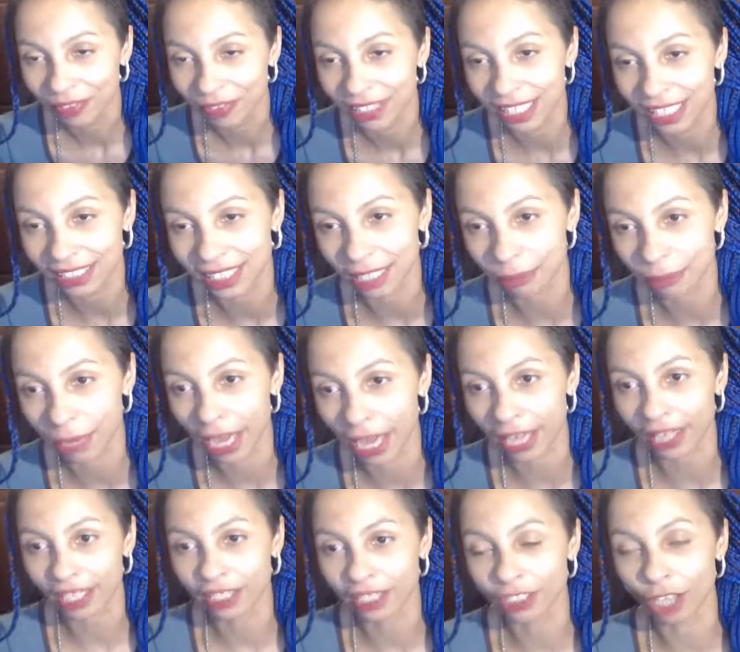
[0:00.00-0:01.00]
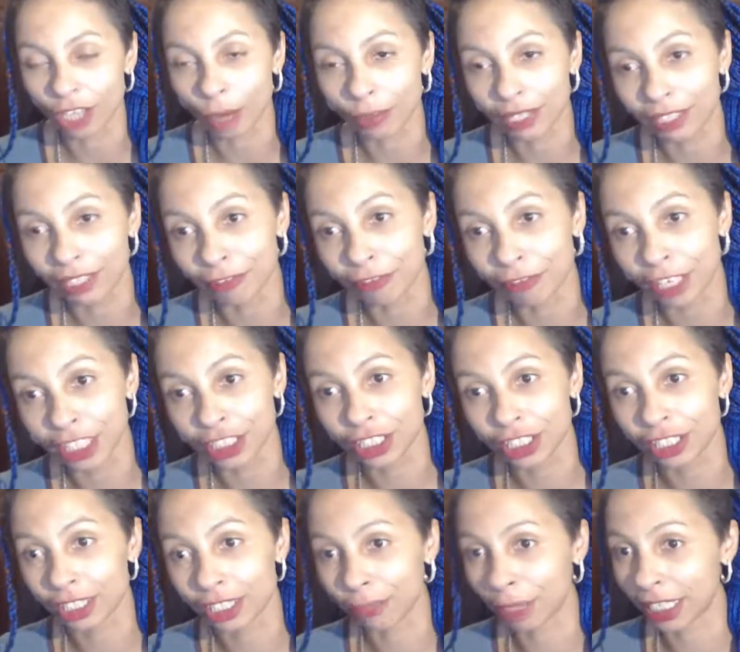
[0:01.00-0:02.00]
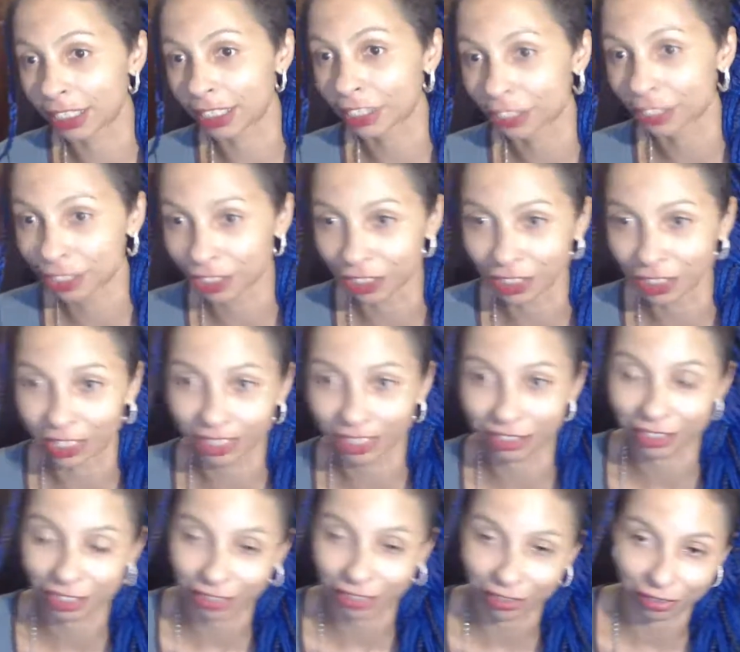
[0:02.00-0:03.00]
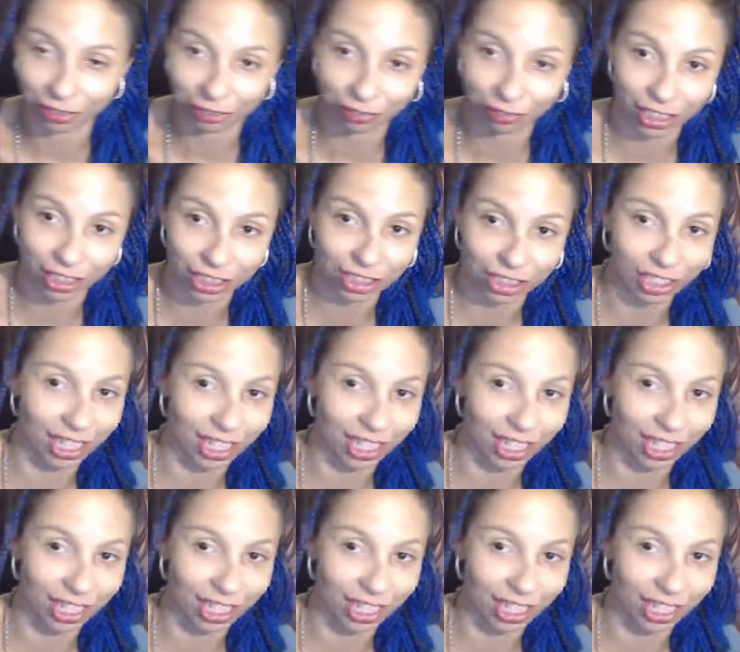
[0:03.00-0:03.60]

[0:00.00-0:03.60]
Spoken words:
That's like my dominant function and my tertiary 3-year-old function,